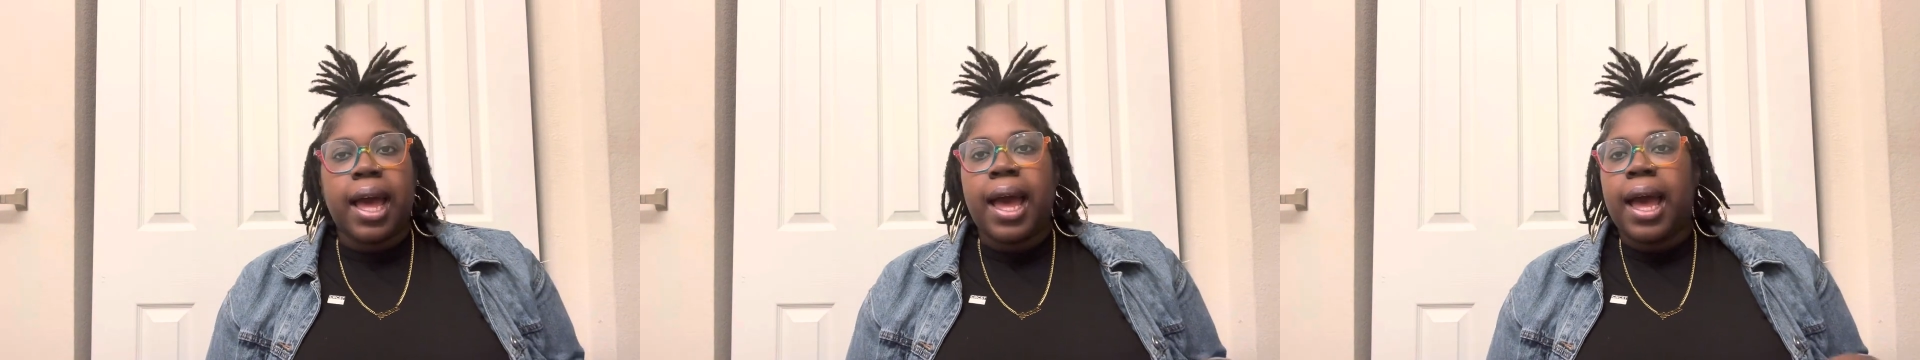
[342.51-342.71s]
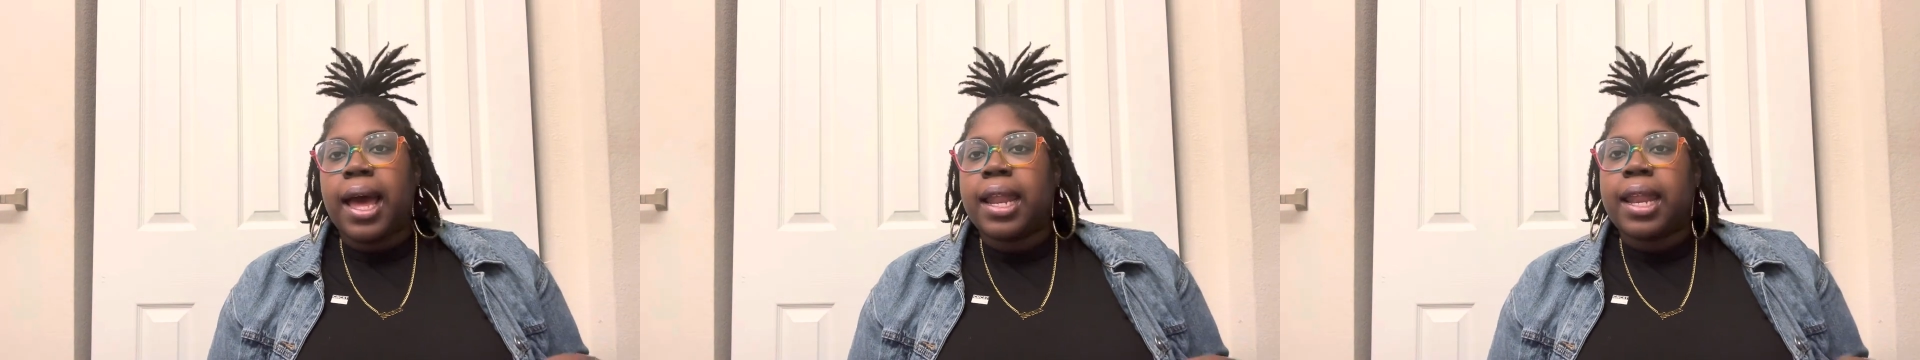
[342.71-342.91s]

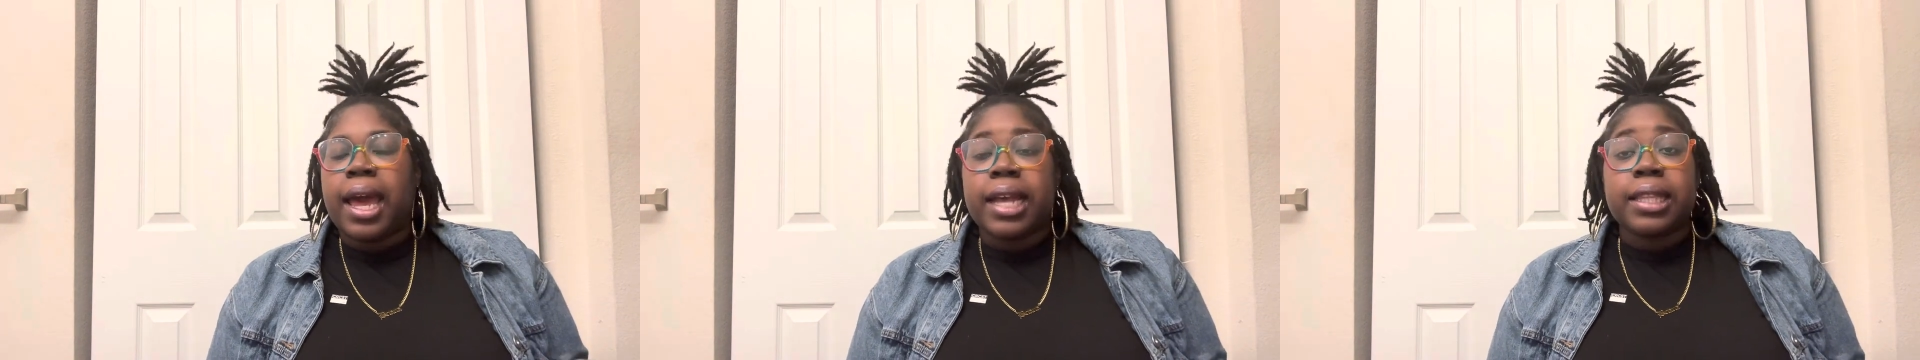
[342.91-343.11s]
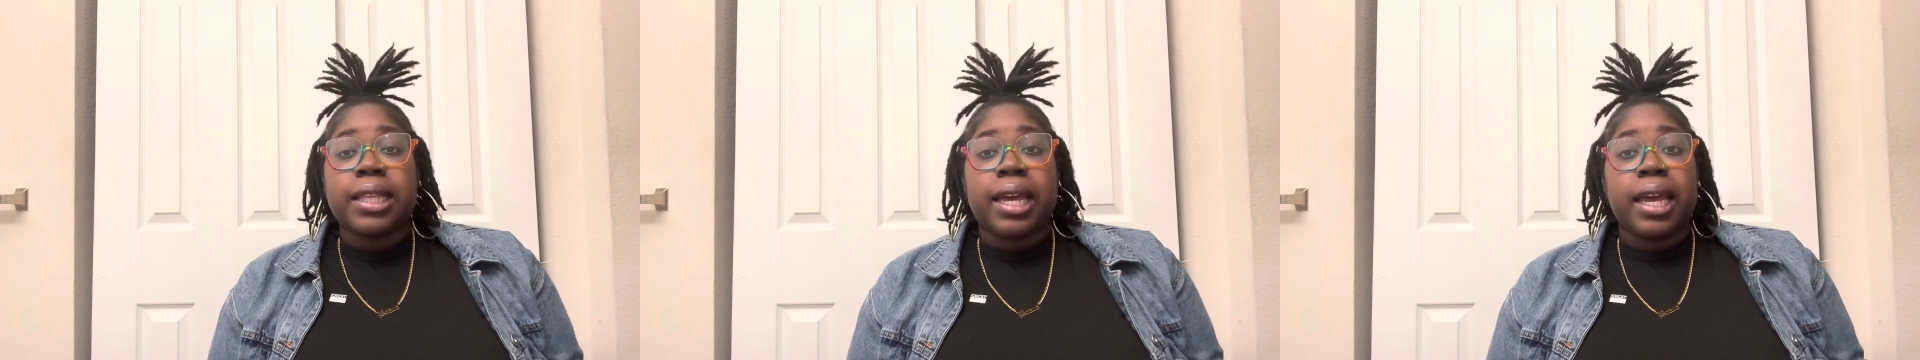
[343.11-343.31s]
I
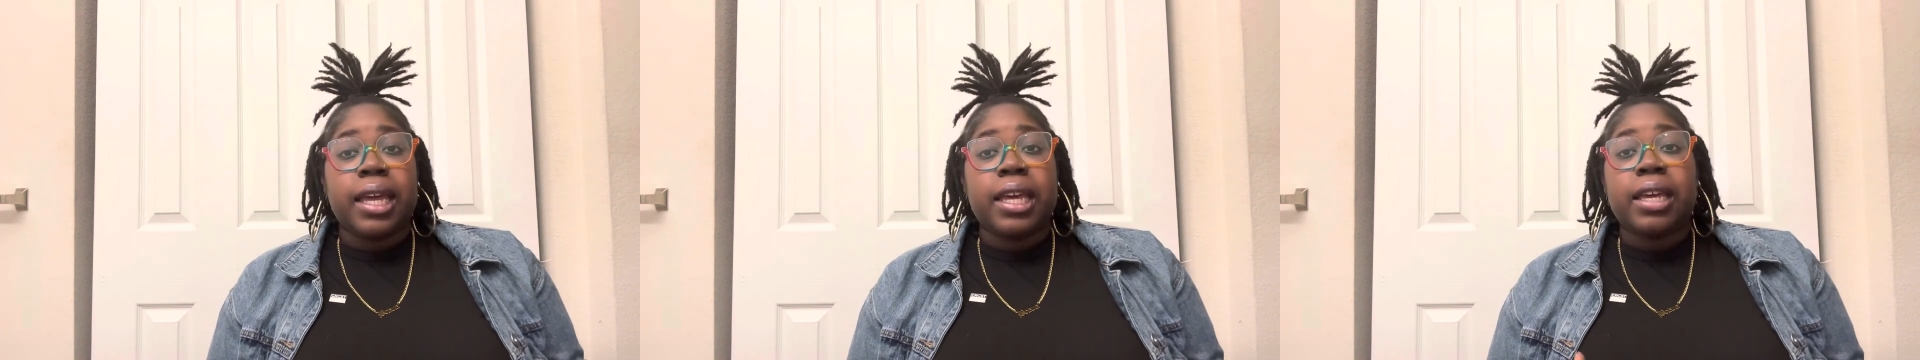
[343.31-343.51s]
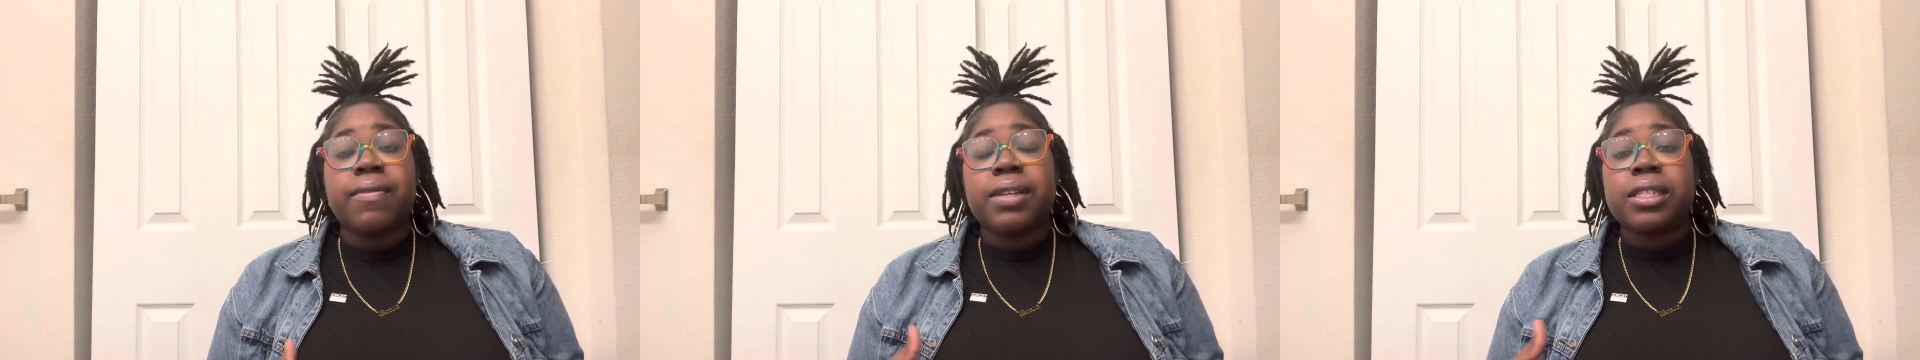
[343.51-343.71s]
like that.
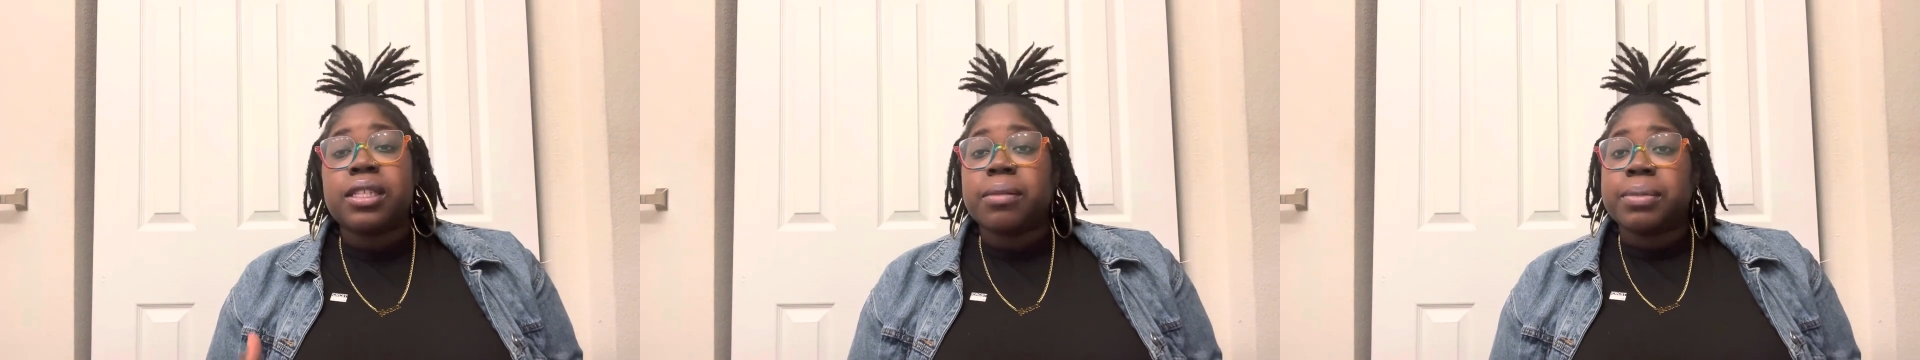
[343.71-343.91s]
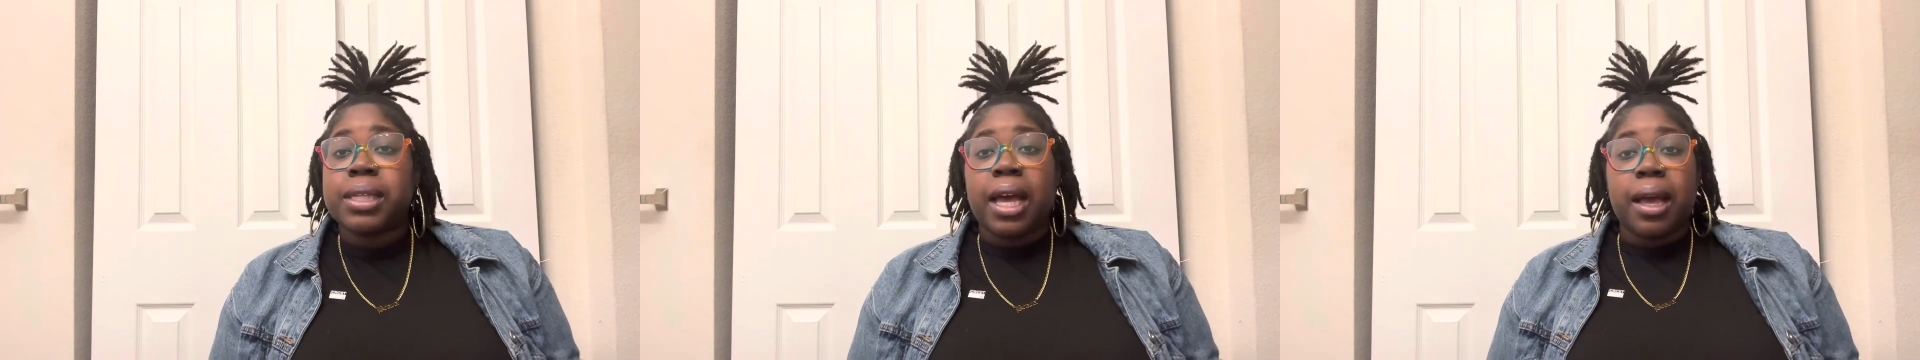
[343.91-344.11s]
Even
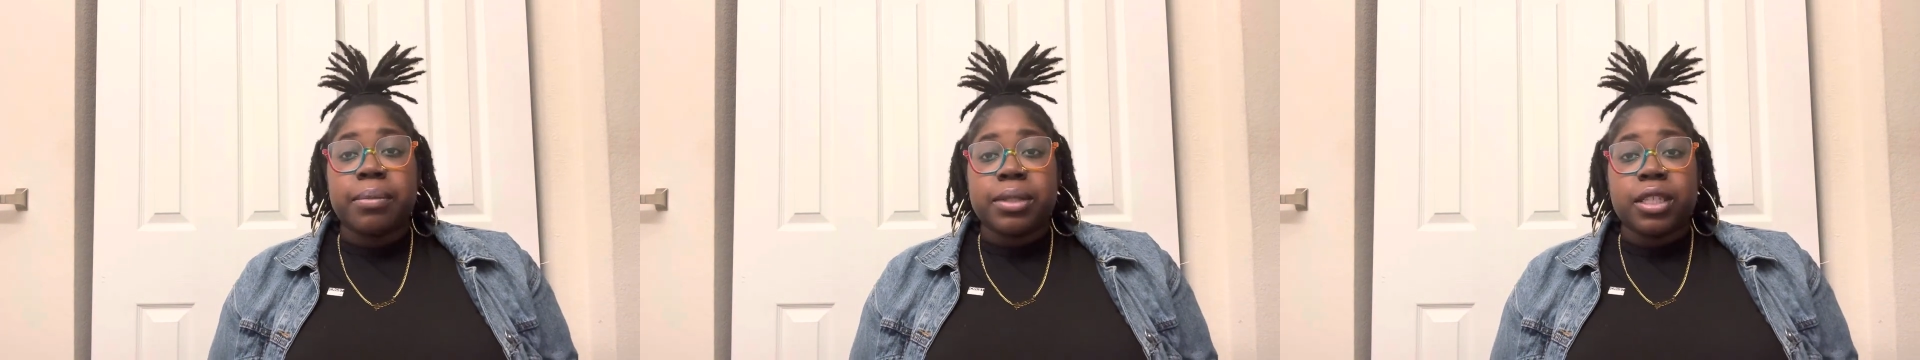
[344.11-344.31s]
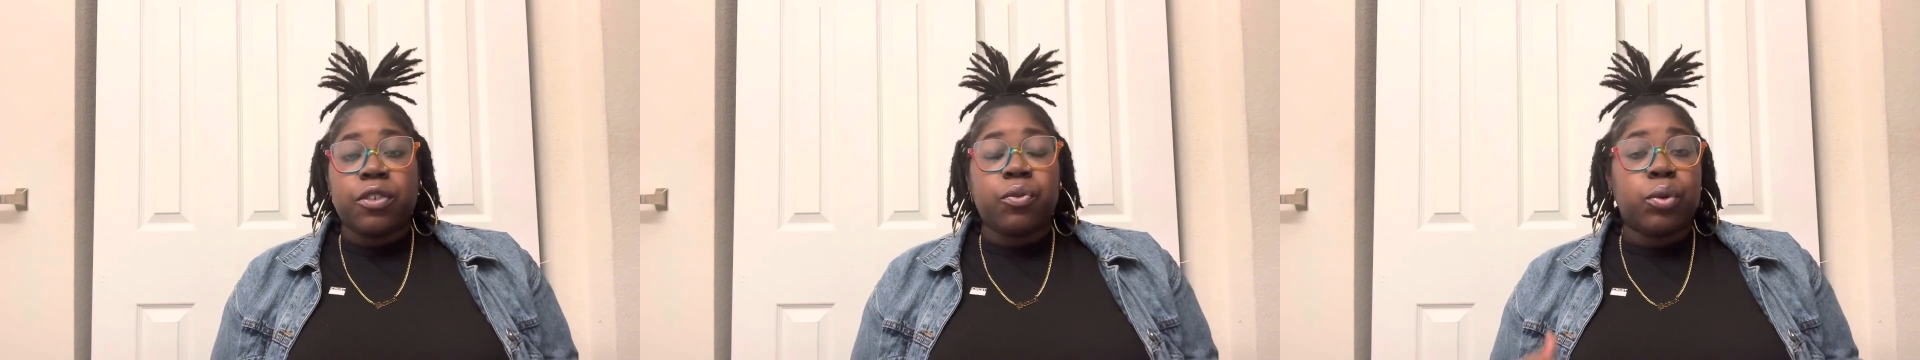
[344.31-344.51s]

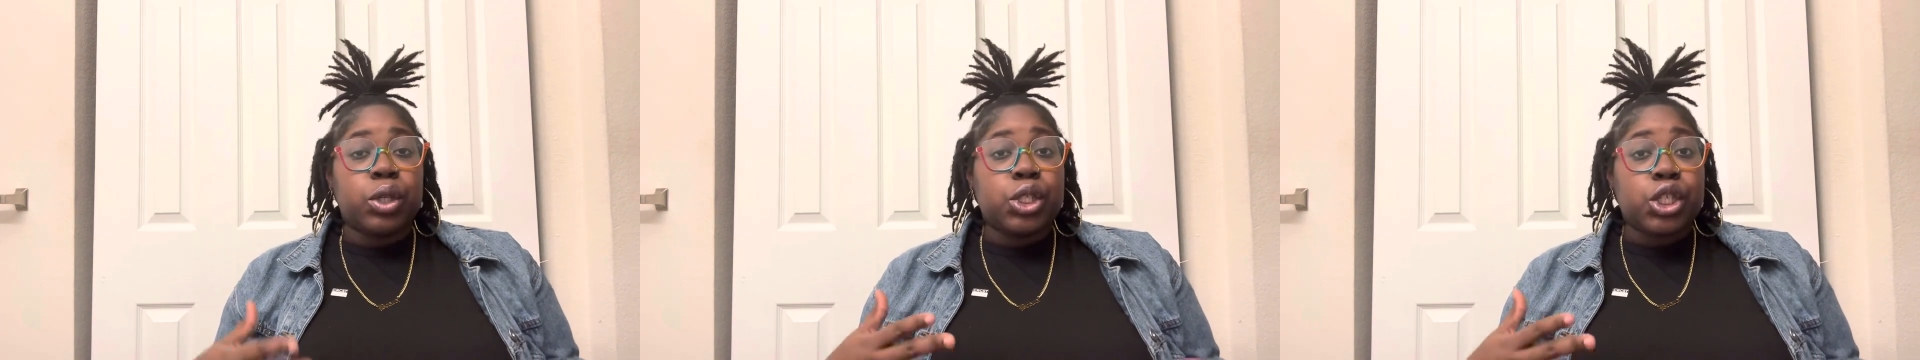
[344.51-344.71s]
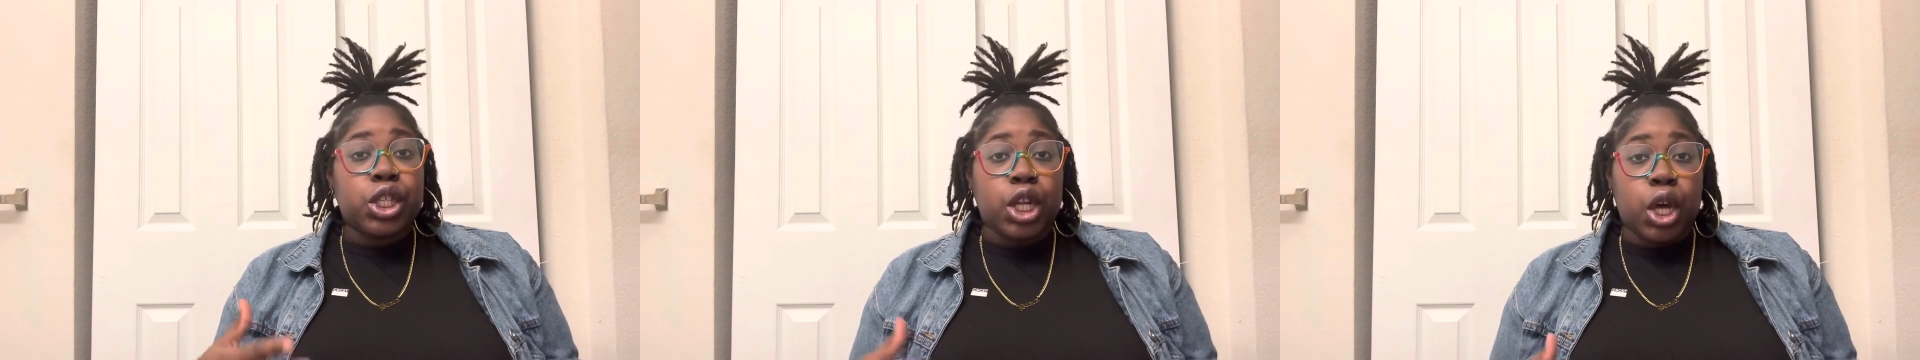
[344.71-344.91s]
sometimes if we're
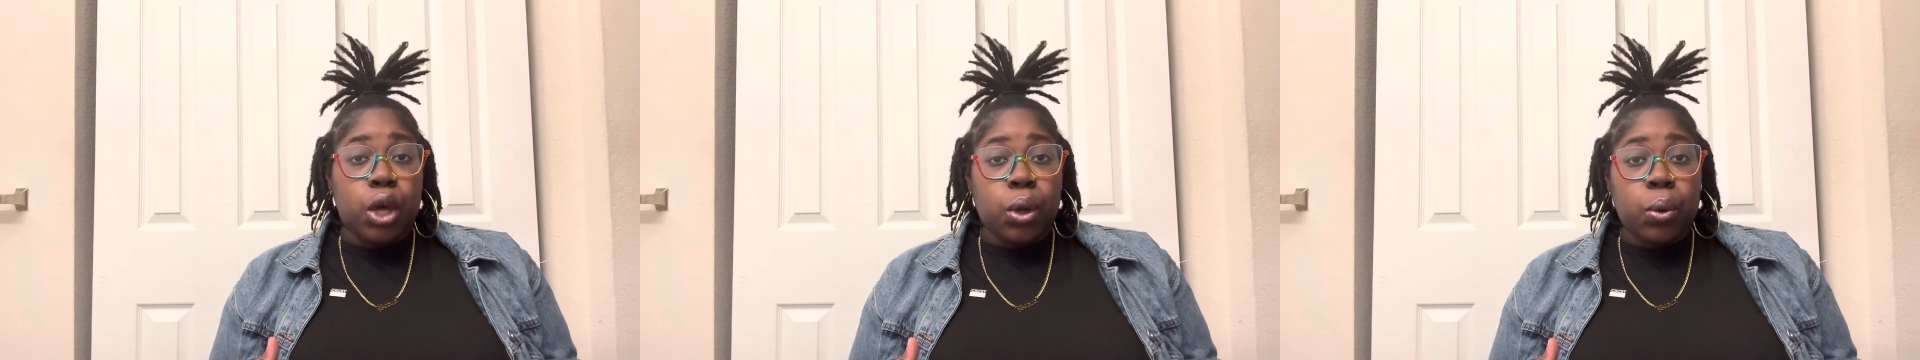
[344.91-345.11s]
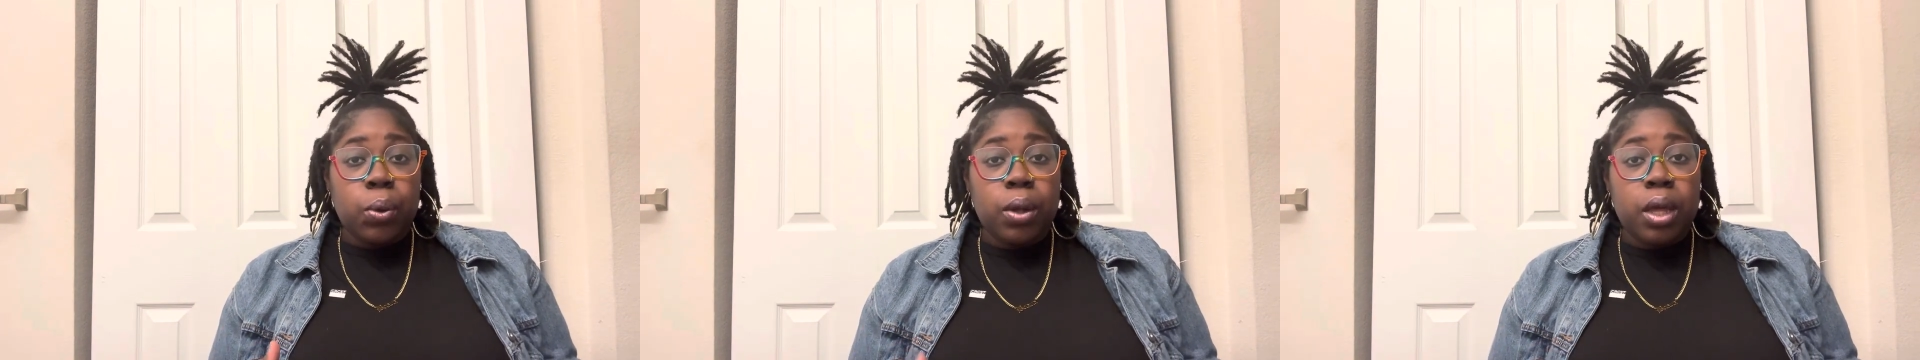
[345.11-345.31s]

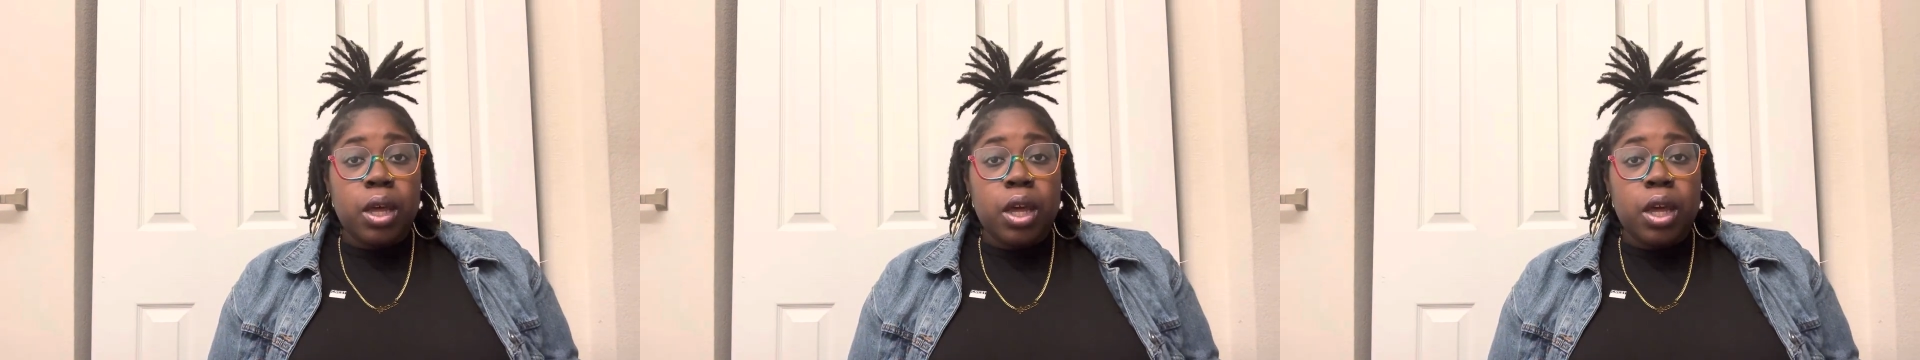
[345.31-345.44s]
slow,